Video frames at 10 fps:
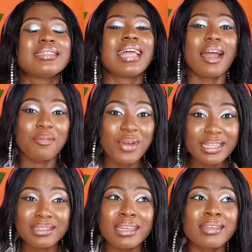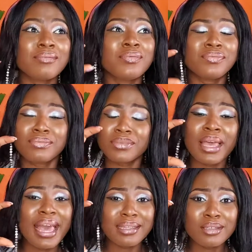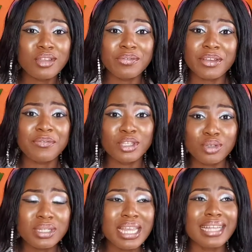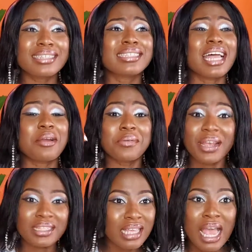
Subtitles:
the headings of the videos are direct.